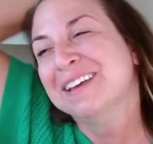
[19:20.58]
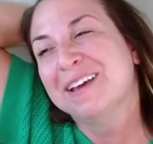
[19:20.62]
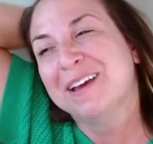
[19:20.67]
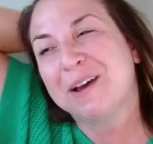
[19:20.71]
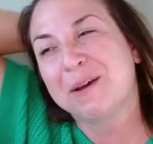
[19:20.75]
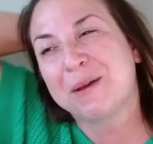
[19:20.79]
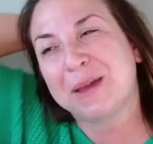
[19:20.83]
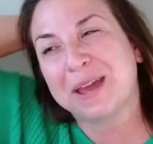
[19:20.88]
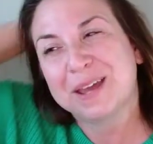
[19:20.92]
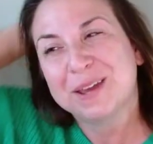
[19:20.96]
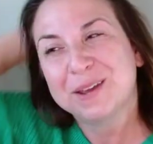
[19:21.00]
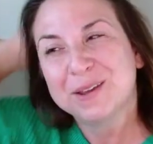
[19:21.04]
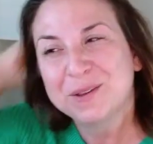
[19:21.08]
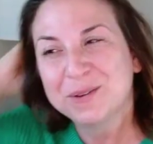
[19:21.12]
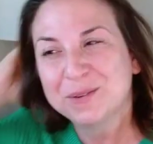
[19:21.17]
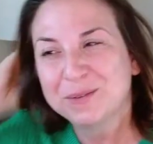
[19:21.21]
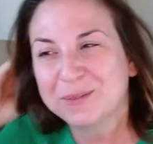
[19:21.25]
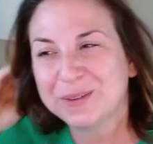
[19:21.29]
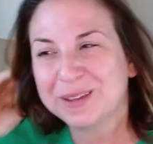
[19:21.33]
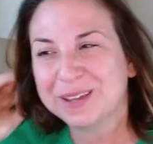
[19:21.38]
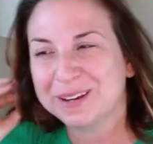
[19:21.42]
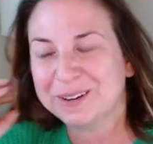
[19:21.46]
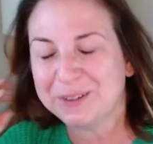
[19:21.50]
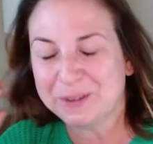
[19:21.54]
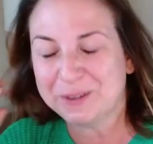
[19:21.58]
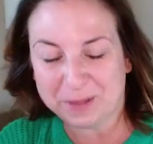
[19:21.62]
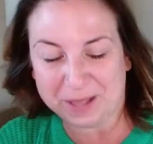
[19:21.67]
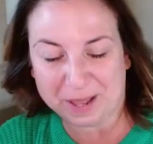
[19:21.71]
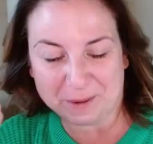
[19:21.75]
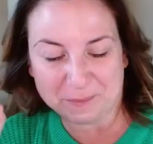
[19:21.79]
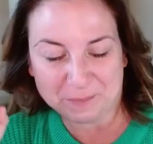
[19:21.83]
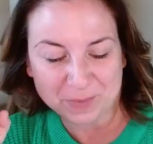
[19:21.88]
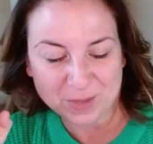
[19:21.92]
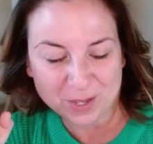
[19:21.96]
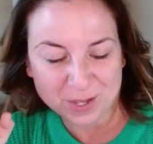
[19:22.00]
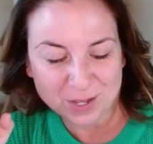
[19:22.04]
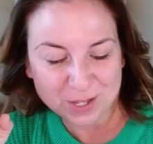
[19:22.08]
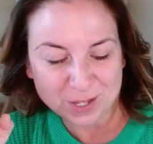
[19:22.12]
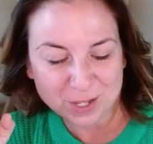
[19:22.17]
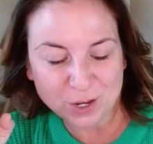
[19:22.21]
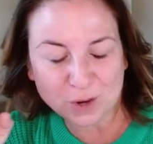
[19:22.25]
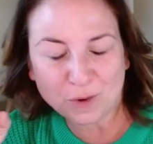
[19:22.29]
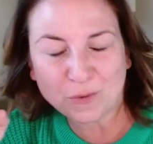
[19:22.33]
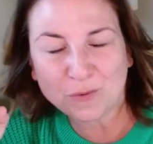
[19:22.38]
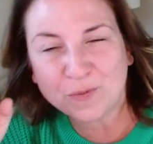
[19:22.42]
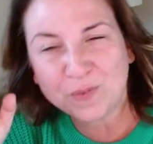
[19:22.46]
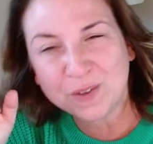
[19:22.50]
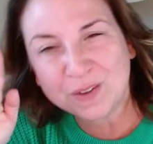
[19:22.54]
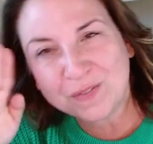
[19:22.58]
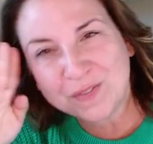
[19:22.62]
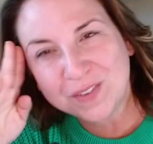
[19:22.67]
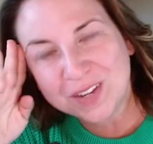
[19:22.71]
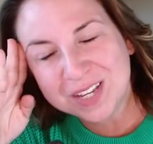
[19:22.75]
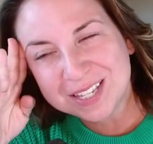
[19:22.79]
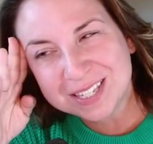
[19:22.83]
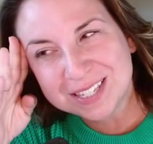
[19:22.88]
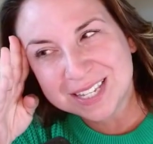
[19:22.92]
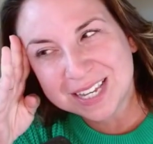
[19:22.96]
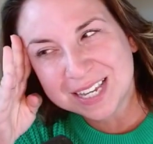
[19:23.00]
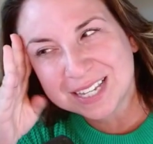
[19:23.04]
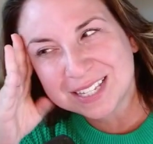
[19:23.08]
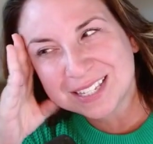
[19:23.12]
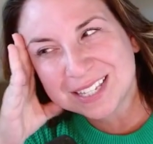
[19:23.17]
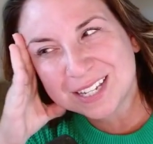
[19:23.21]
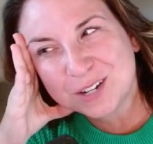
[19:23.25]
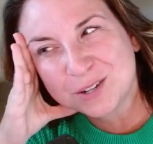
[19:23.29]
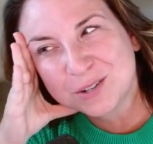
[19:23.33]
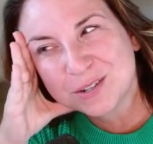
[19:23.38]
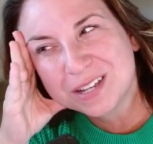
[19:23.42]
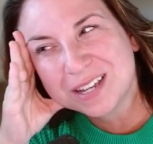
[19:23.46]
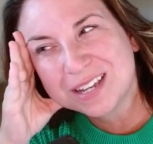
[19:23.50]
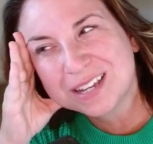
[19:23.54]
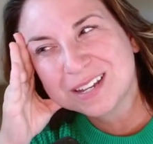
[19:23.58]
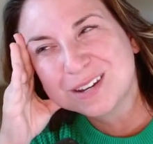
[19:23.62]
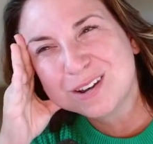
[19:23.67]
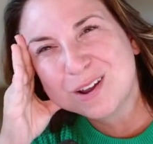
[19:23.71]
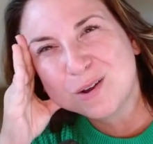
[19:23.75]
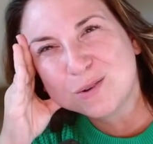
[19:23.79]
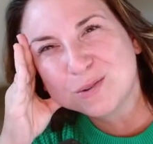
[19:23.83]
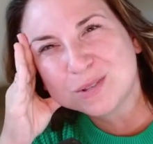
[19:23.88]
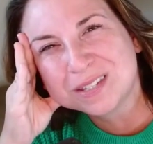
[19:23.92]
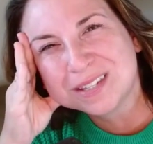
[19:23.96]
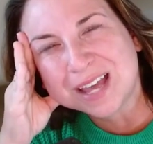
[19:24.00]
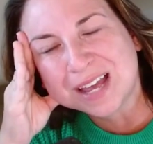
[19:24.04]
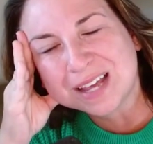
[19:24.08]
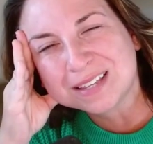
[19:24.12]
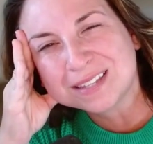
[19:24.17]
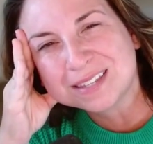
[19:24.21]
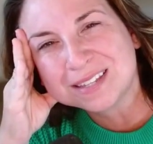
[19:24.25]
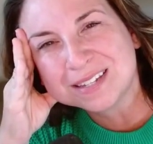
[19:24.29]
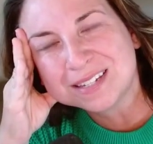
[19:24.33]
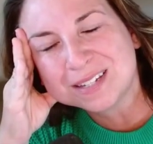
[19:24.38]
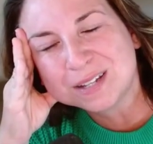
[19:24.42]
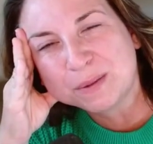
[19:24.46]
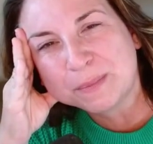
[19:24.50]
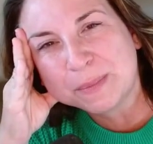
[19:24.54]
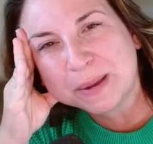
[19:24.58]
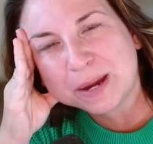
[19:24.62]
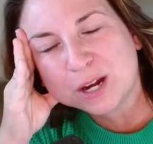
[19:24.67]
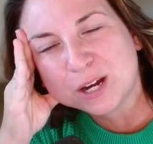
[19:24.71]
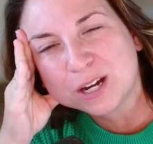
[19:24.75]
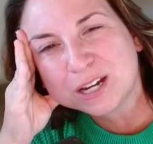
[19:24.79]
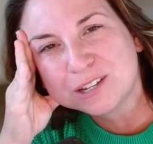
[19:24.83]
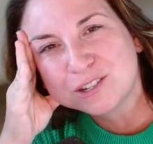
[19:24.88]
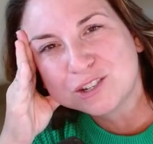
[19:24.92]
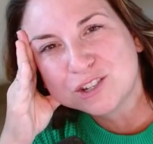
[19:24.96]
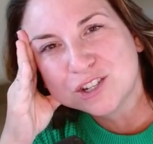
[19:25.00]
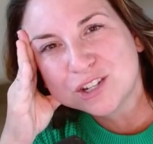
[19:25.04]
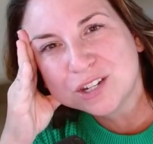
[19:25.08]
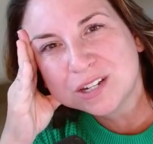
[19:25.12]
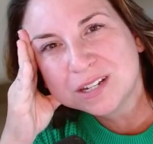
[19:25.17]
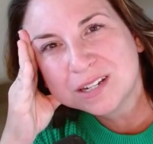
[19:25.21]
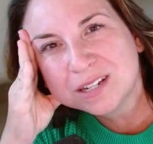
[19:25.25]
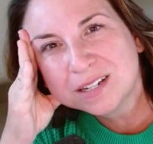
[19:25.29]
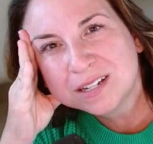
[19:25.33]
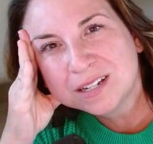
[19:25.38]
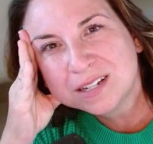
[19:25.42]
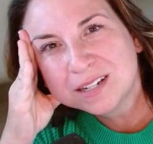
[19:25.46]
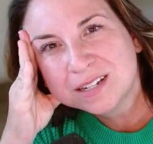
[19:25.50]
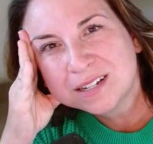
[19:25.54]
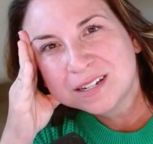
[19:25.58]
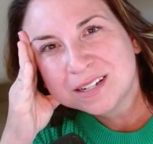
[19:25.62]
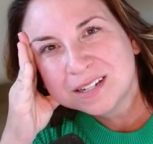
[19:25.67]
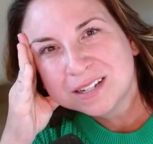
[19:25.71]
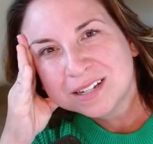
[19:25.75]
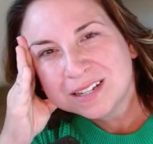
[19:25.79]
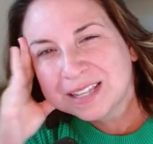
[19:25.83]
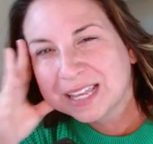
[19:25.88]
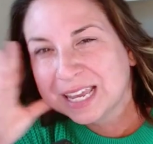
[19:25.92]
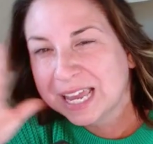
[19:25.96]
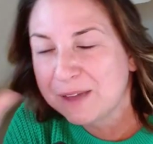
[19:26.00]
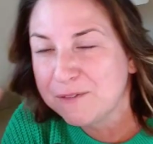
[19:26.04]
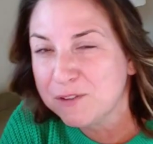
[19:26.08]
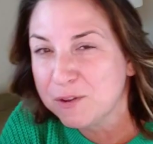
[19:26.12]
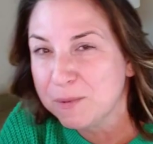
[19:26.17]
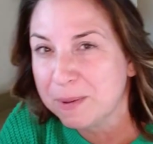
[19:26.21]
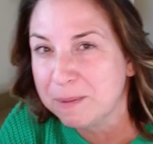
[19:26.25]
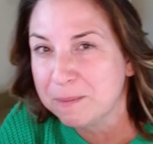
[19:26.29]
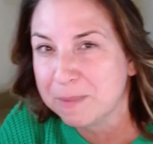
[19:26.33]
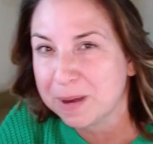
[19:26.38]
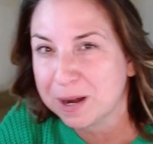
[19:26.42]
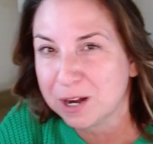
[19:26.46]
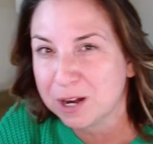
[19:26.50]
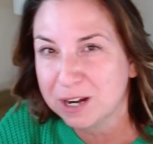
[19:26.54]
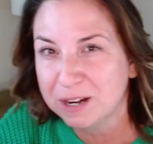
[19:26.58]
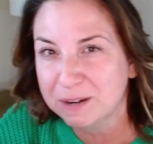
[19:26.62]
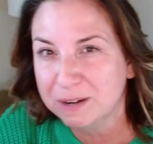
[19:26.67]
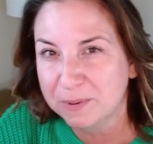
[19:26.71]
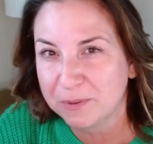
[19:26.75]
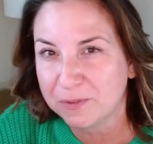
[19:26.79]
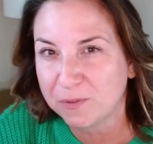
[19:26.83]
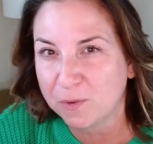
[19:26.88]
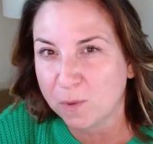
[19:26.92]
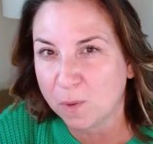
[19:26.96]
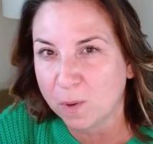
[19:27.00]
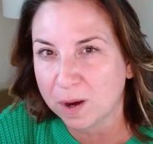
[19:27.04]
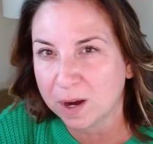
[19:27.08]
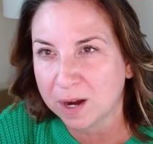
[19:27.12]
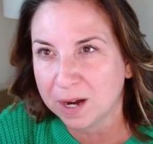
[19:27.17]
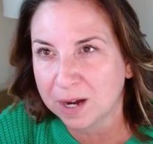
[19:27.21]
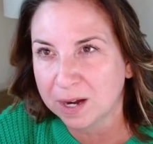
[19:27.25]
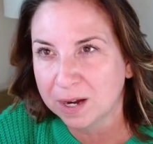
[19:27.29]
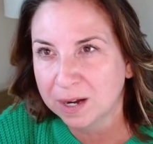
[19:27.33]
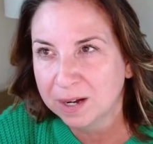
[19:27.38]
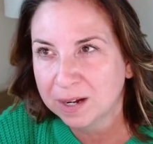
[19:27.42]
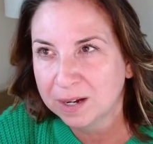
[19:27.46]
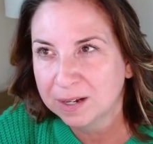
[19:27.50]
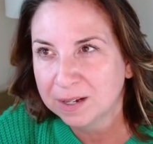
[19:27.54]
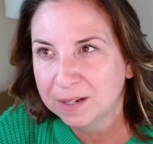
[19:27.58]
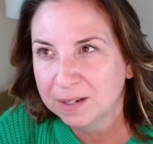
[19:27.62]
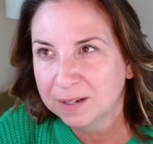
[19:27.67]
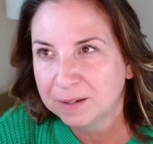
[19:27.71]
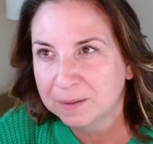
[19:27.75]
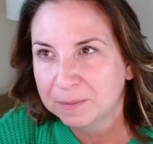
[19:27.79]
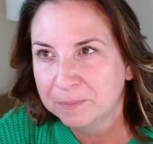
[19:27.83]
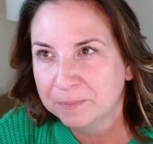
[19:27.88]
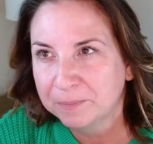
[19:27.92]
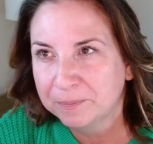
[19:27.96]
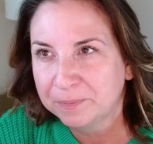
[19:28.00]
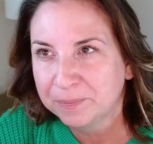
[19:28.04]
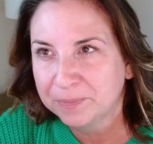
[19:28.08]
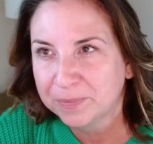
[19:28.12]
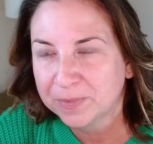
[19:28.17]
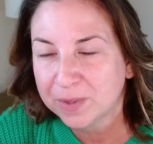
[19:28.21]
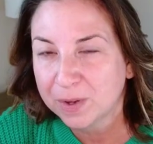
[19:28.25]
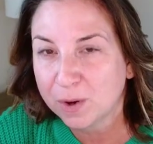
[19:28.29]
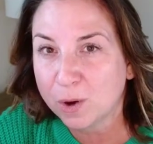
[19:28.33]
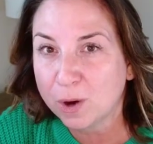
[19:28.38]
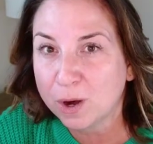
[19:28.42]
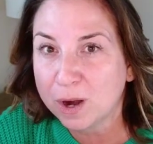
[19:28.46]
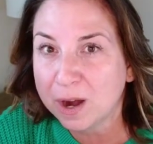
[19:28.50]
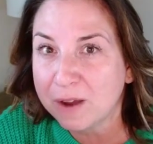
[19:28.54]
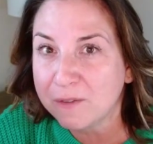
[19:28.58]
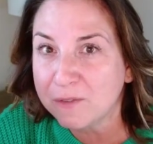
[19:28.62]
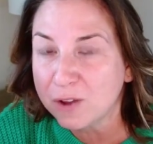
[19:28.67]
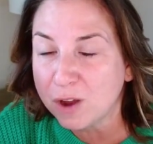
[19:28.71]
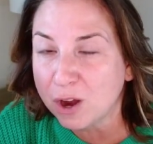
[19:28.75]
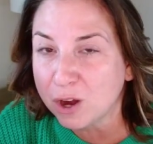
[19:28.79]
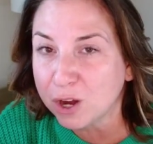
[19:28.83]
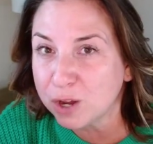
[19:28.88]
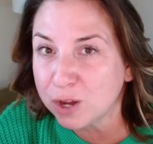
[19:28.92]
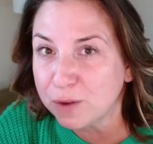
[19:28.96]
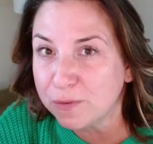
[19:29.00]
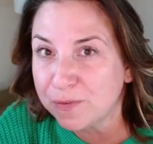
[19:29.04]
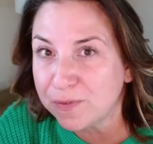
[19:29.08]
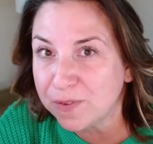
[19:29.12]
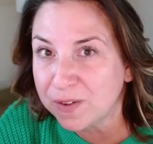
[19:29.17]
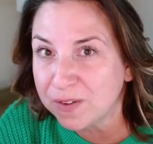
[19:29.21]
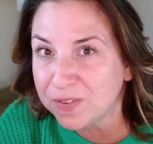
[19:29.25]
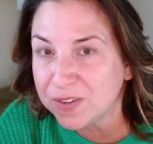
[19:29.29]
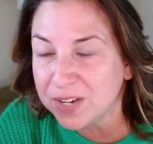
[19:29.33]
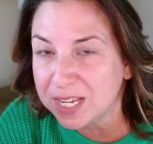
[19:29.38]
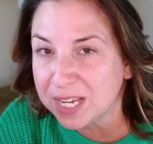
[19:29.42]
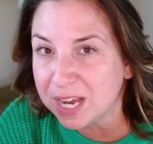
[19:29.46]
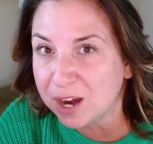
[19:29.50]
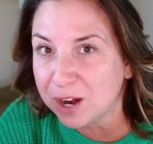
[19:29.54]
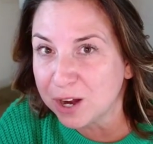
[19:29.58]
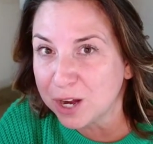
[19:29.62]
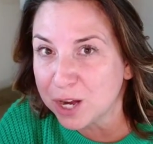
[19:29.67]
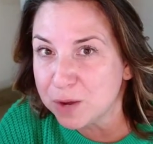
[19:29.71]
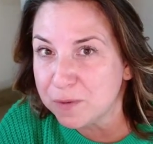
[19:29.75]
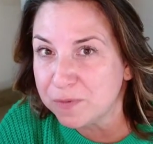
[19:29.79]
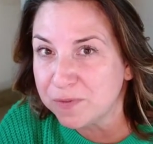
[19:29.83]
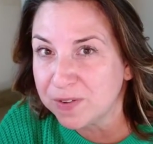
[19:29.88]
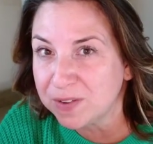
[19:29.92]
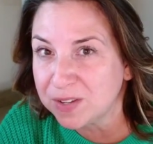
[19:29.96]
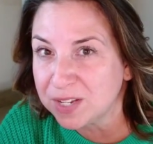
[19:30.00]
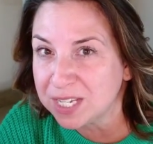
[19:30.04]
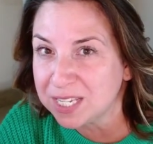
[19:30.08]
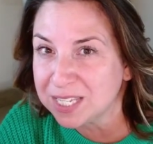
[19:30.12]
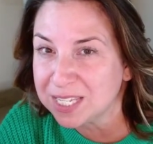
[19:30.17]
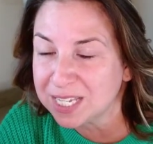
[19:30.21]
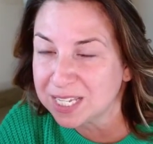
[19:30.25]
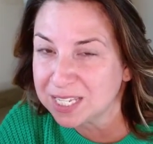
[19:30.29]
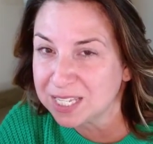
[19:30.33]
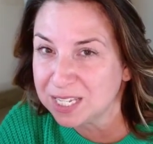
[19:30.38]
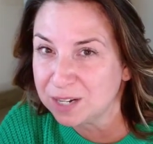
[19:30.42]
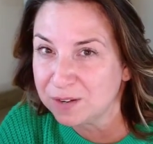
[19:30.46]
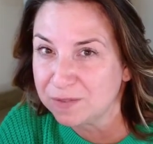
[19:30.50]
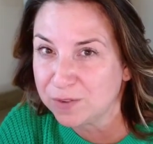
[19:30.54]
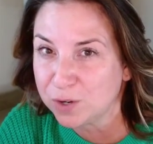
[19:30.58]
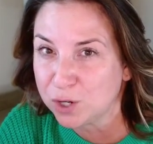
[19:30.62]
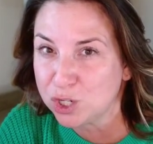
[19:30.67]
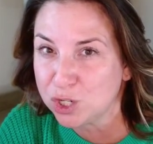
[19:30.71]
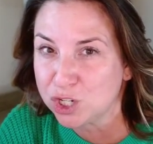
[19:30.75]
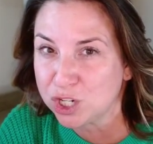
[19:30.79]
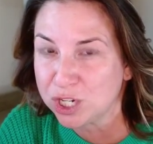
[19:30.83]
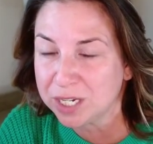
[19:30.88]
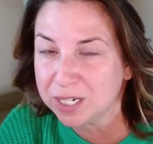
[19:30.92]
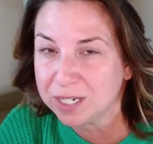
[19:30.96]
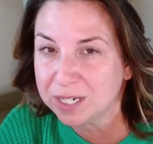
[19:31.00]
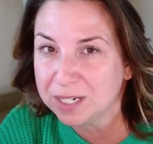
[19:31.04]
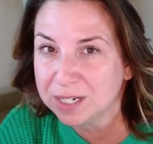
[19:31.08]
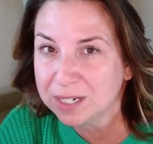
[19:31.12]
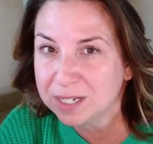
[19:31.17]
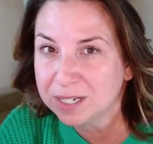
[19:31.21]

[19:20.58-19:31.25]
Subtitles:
Okay, wait, hold on. You're 56 and you're saying no sex until marriage. Like, have you been married before? Or are you 50? Are you 56 and a virgin?